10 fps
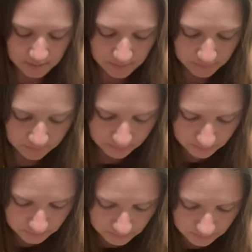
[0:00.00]

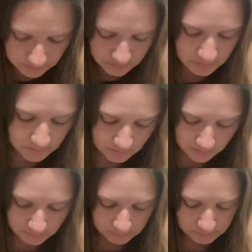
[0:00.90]
Who?
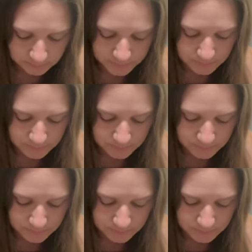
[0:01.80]
Hope.